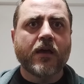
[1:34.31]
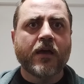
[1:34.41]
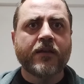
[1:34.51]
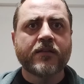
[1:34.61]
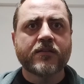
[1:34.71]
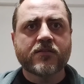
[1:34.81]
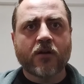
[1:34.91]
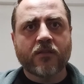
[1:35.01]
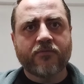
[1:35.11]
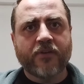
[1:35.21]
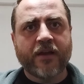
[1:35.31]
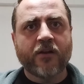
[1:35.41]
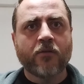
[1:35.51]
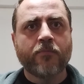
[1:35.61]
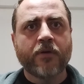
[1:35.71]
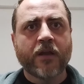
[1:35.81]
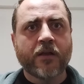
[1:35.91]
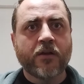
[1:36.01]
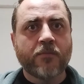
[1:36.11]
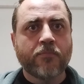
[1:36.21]
I didn't start the fire, but I
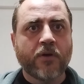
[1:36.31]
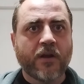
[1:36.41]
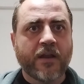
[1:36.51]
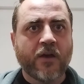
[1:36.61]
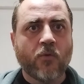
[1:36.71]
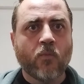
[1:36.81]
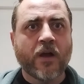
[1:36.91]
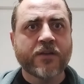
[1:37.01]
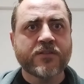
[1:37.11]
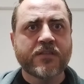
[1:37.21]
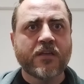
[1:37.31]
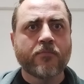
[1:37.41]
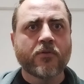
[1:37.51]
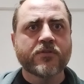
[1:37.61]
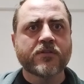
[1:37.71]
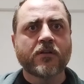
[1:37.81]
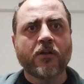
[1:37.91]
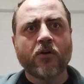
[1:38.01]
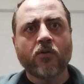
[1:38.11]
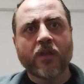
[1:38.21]
couldn't put it out. Watch the embers
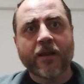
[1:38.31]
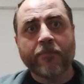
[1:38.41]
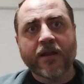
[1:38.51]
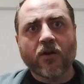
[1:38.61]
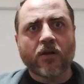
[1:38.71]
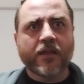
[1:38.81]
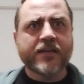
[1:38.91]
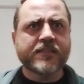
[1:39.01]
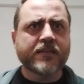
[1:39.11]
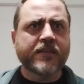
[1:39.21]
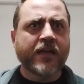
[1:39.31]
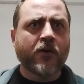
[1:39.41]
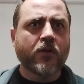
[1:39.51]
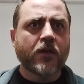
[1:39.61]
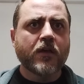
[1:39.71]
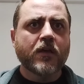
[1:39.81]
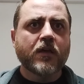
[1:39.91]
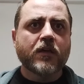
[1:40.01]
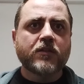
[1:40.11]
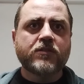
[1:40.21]
glow like paralyzing doubt.
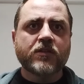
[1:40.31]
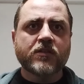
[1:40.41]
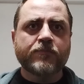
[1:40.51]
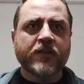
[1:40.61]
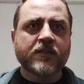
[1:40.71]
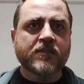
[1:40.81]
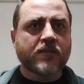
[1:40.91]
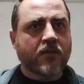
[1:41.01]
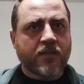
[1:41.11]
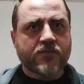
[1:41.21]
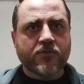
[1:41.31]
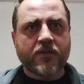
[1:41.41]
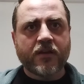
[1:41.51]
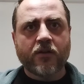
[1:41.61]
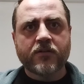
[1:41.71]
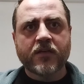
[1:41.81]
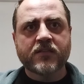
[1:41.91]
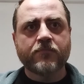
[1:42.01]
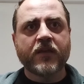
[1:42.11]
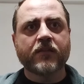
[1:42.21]
Just because the thoughts are there
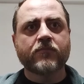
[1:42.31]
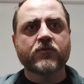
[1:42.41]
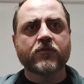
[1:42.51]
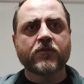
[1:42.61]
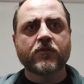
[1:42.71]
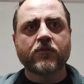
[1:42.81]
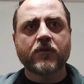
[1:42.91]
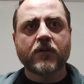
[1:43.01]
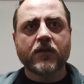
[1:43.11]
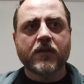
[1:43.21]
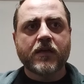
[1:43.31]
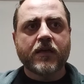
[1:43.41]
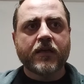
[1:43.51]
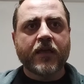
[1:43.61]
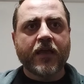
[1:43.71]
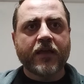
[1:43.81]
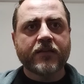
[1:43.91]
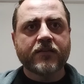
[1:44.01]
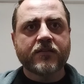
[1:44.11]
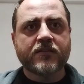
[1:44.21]
doesn't make them true. Can't
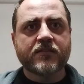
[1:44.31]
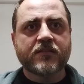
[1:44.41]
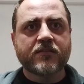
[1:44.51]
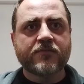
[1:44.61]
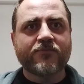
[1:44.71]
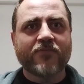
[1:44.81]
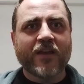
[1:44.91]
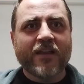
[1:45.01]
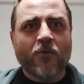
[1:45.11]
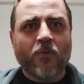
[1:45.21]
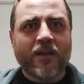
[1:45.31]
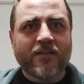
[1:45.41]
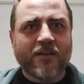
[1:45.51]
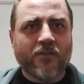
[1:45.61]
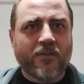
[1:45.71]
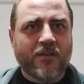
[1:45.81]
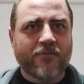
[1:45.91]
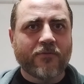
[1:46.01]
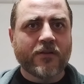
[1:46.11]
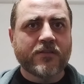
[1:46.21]
find a way to tell the
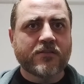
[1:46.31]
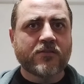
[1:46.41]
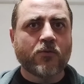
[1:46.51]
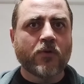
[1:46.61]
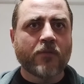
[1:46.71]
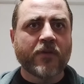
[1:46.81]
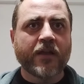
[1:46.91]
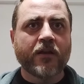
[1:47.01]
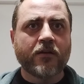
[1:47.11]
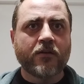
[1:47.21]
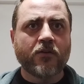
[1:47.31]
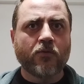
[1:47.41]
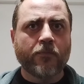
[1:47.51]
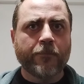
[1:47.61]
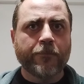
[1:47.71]
difference, so what am I going to do?